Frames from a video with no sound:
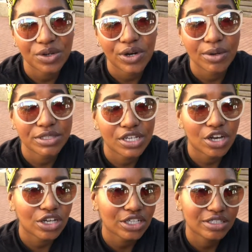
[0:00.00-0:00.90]
or I was
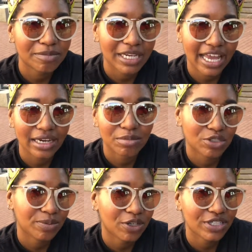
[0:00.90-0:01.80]
called, but I had to
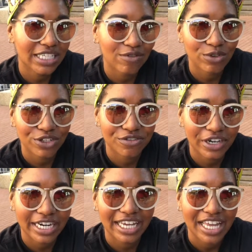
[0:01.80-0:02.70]
postpone because I have work
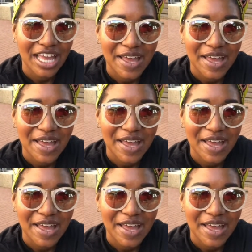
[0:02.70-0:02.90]
Friday.